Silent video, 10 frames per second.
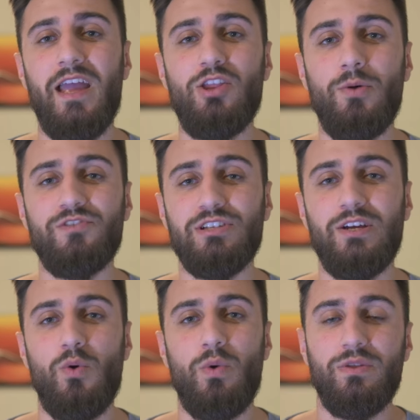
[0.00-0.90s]
And
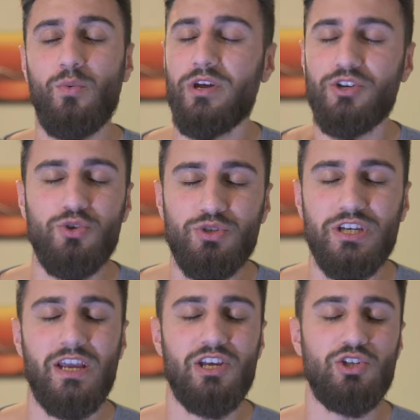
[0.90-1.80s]
obviously when we are
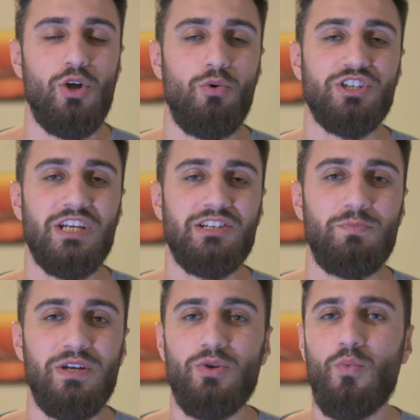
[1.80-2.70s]
using a slower shutter speed,